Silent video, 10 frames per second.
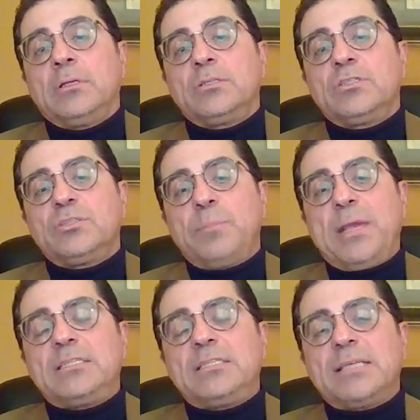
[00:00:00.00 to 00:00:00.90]

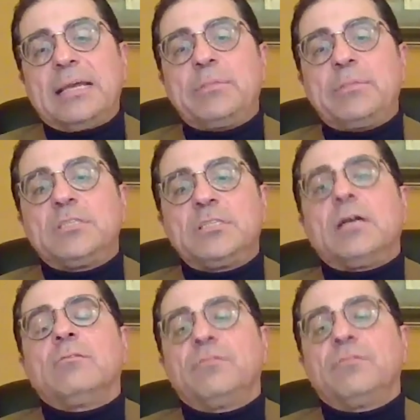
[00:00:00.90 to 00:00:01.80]
Space time
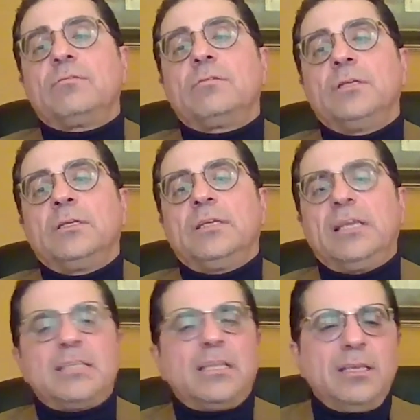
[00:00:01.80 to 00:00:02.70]
itself,
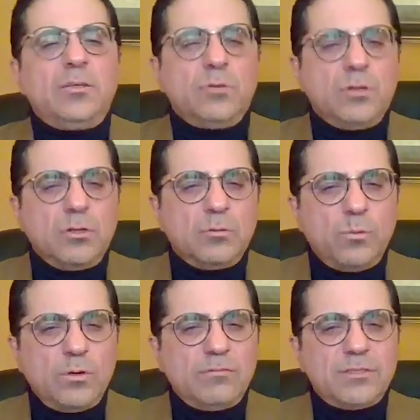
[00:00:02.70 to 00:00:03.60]
as I think you heard
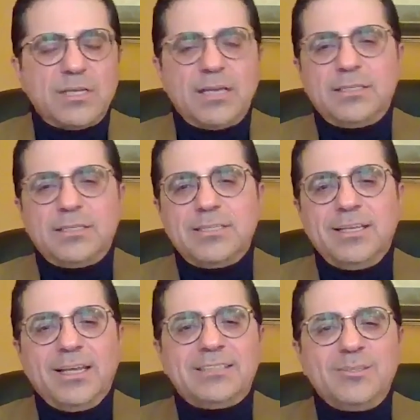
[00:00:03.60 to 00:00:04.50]
one of the scientists, he
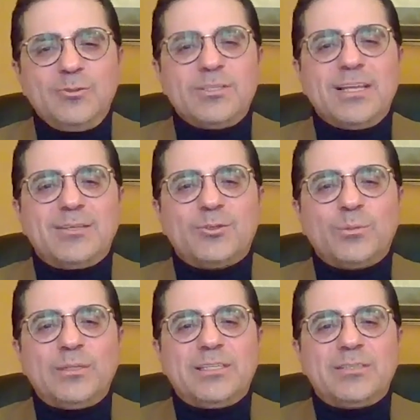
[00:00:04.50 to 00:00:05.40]
liked to use that
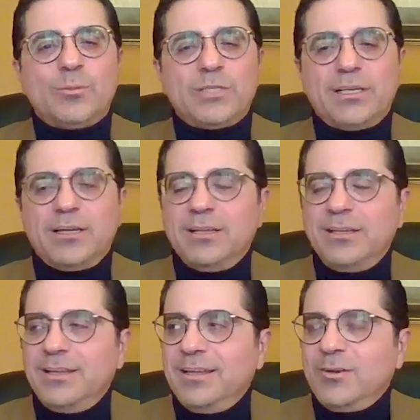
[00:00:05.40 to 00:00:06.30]
term. He said it's almost like a
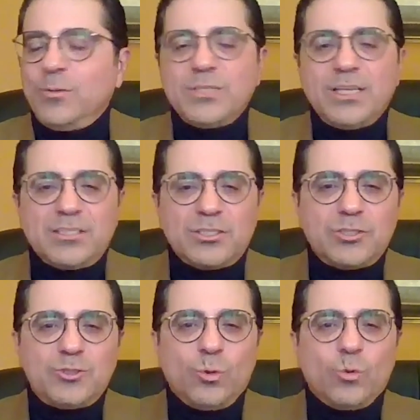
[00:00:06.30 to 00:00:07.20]
almost like a
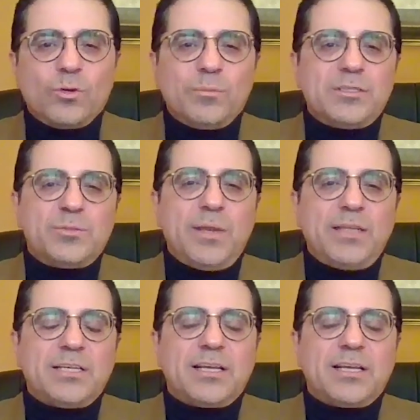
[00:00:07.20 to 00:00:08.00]
storm in space.